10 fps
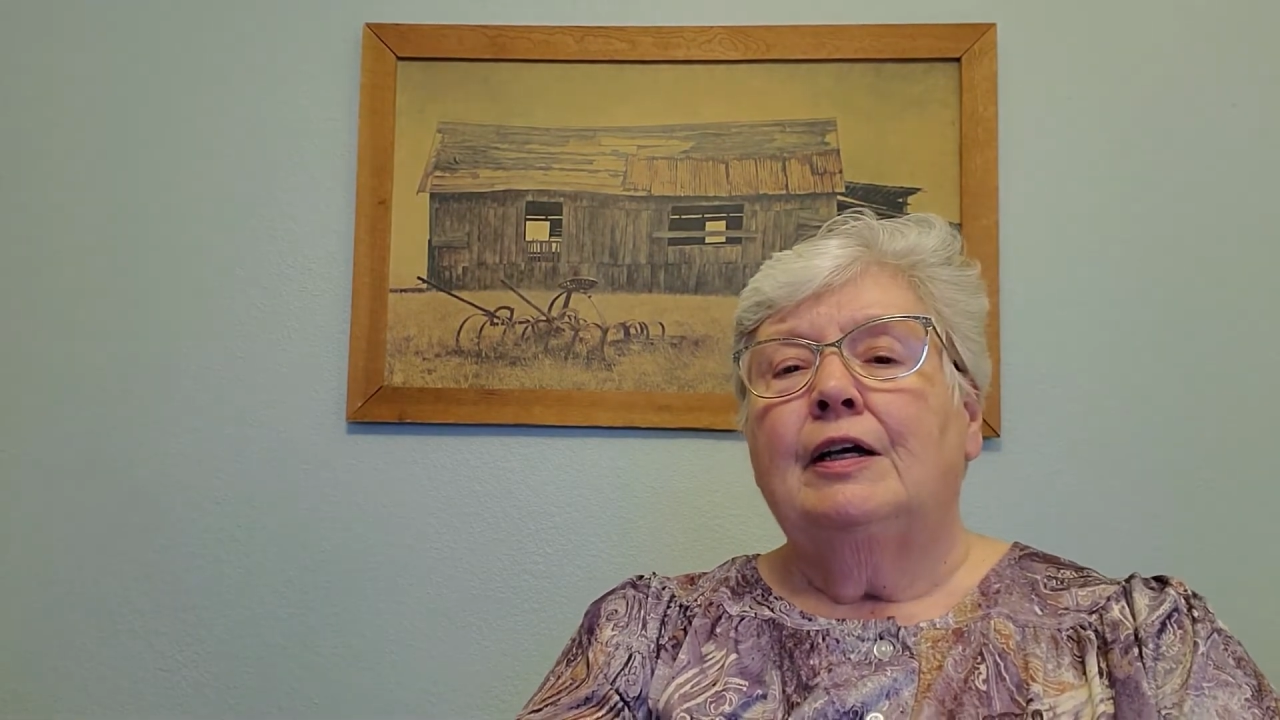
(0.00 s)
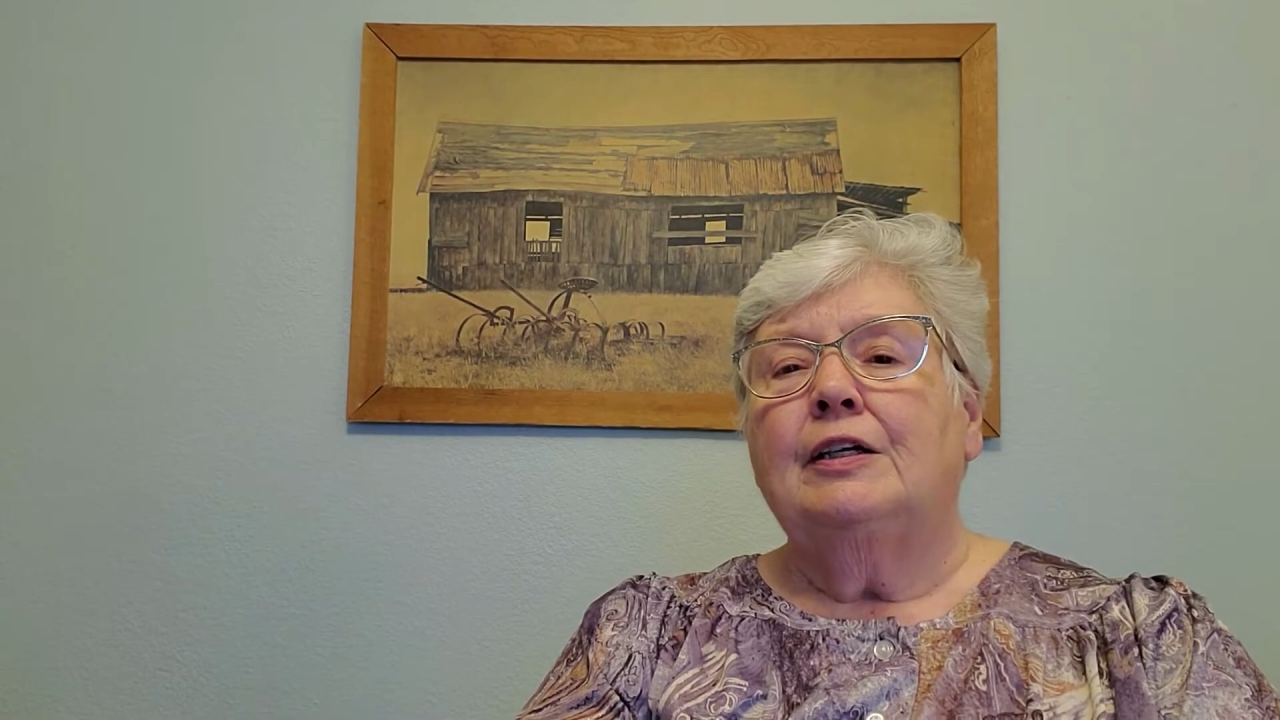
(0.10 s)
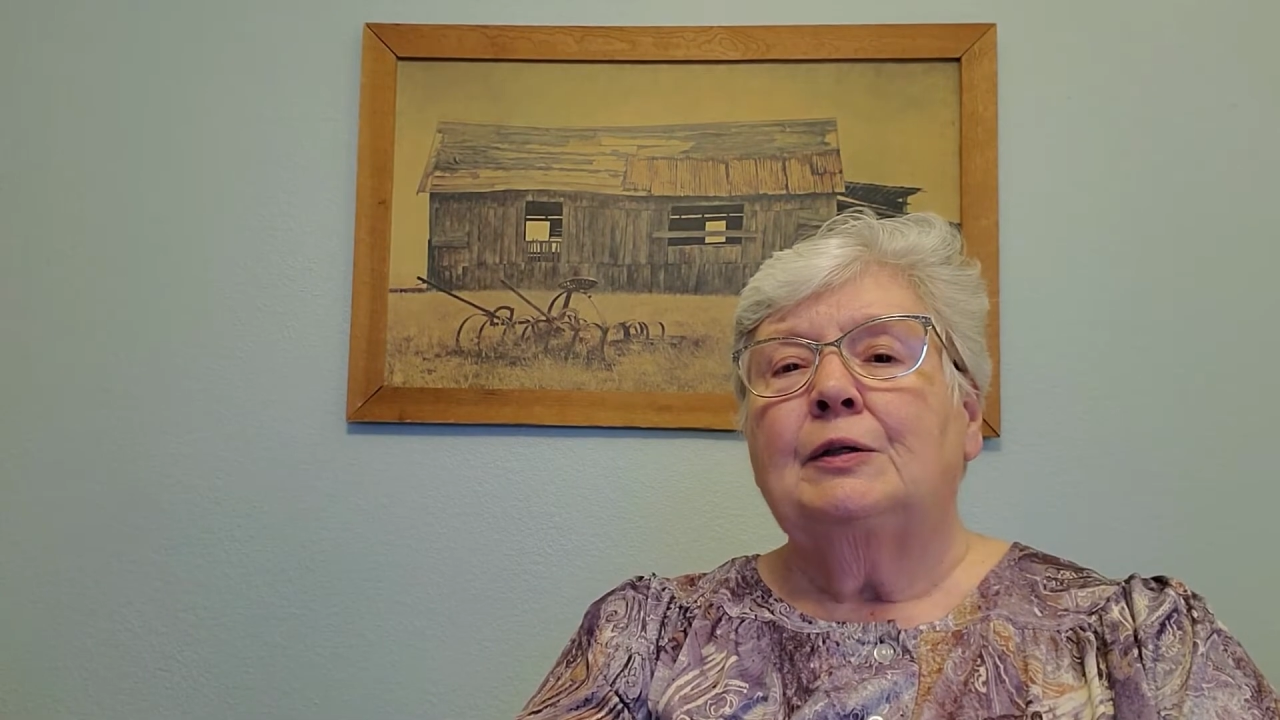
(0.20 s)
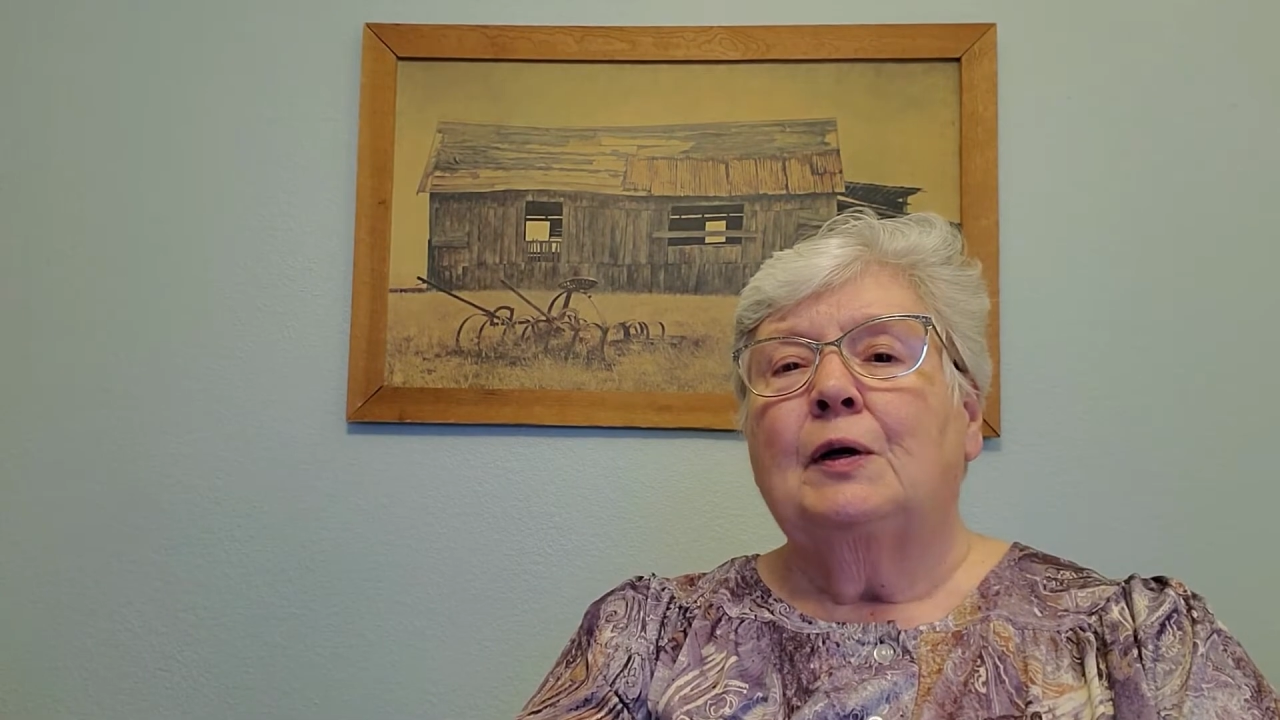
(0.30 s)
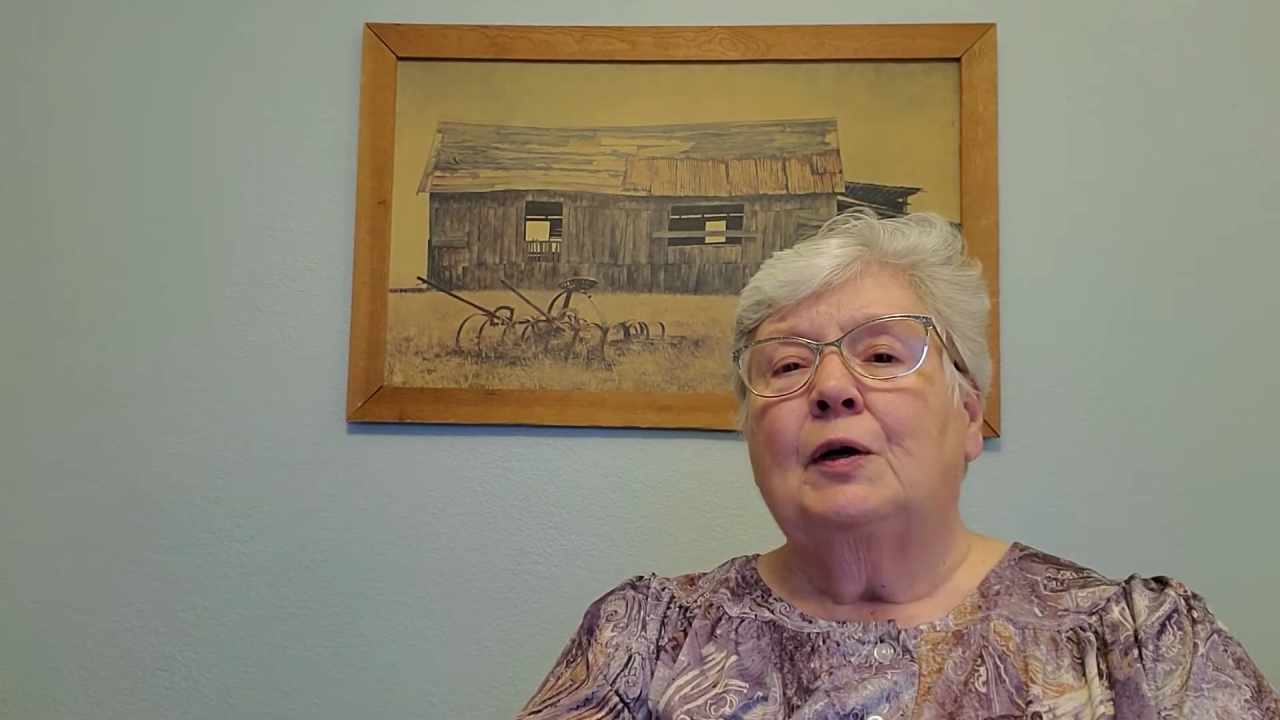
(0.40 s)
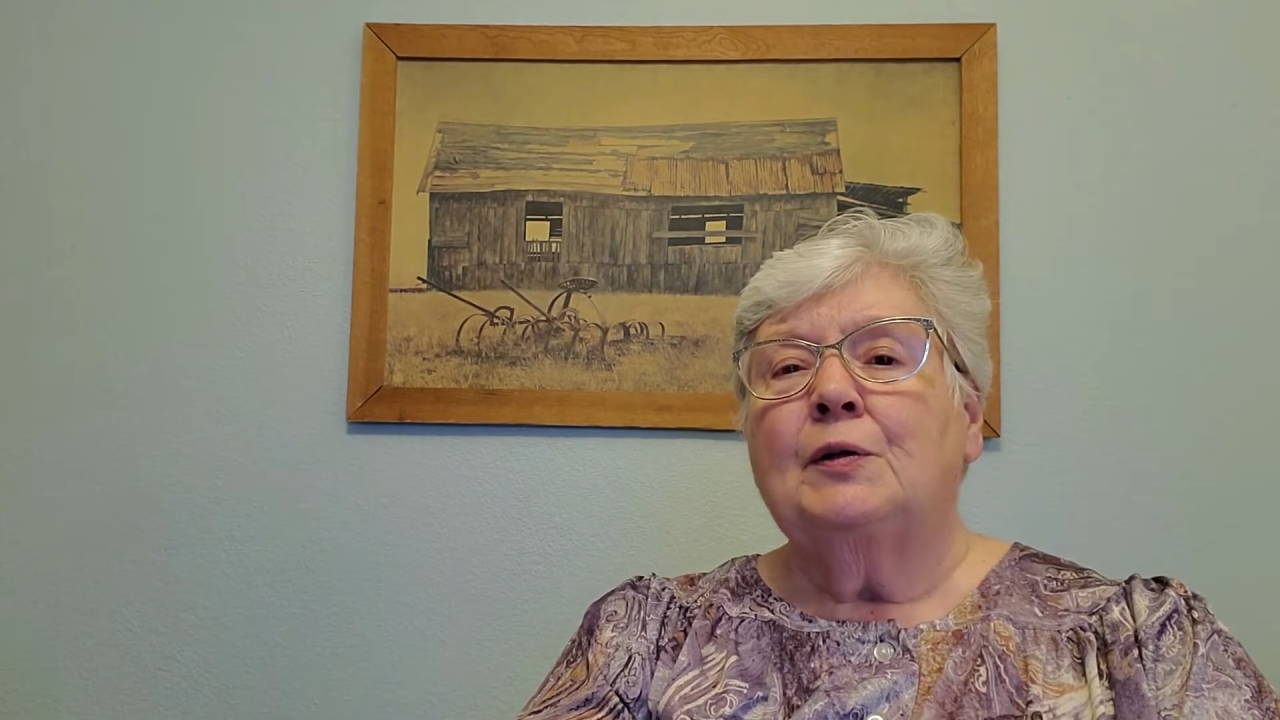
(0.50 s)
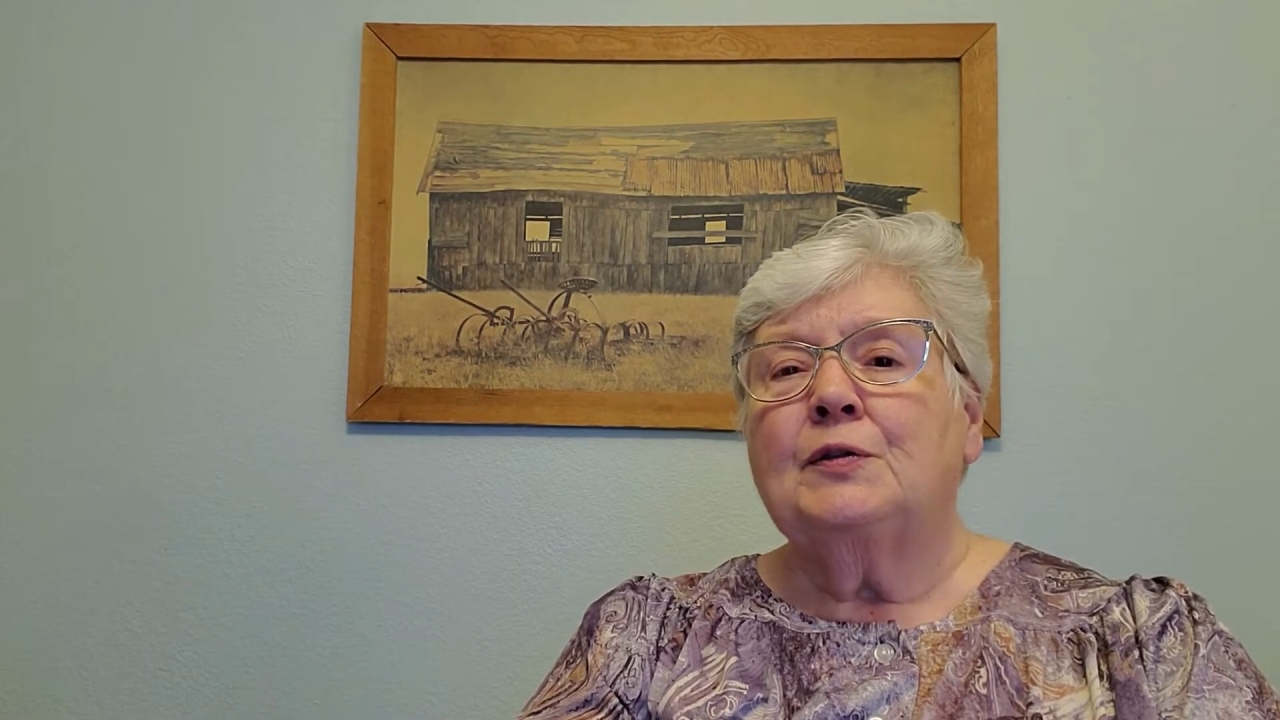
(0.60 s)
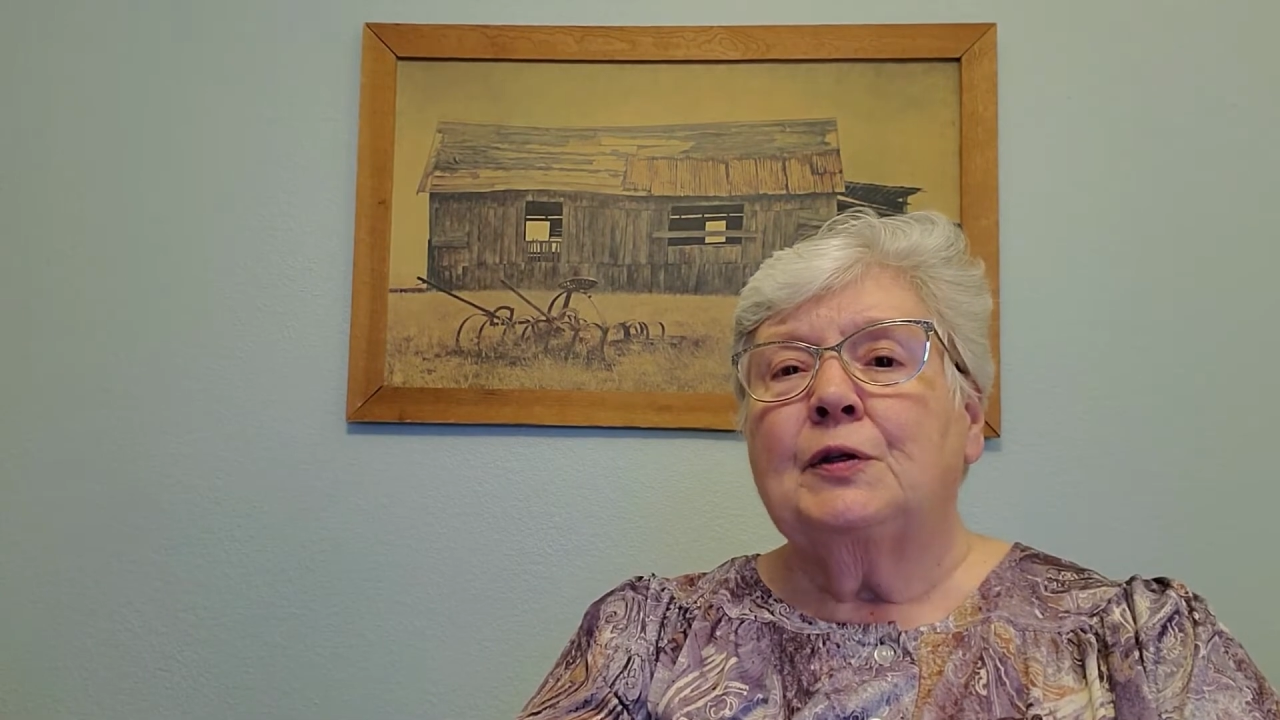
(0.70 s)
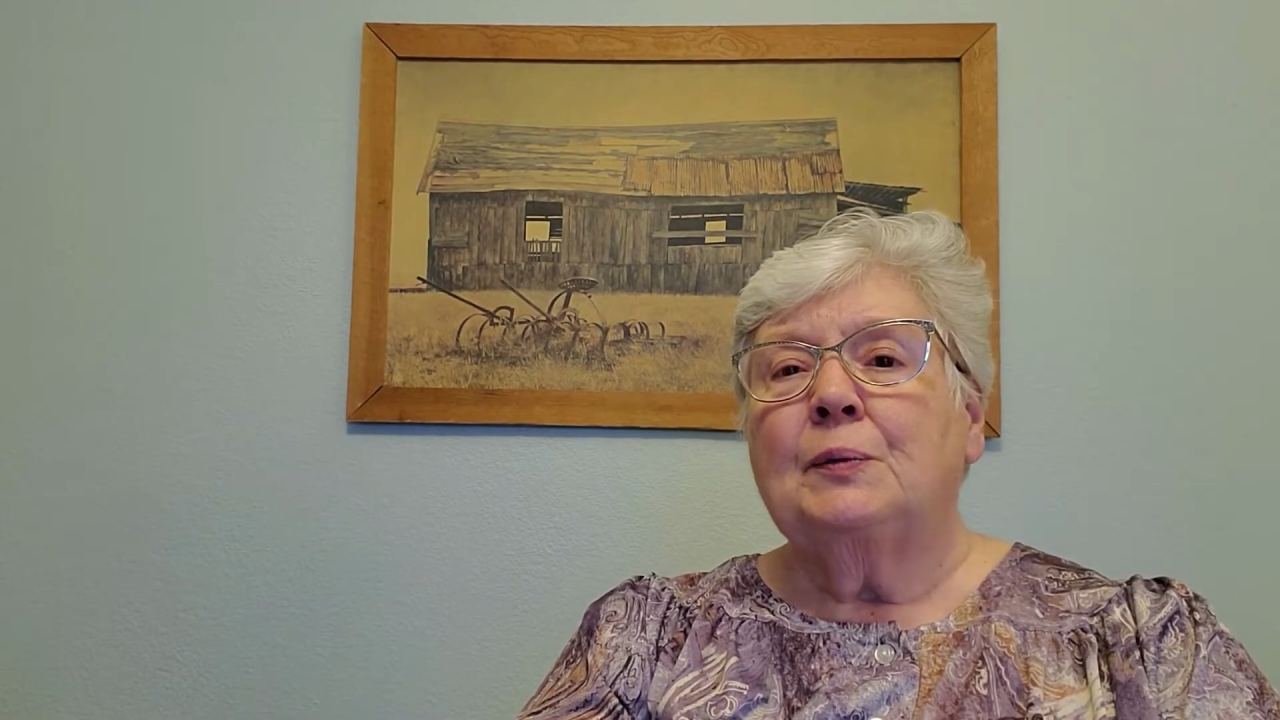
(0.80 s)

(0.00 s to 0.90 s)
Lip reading: You also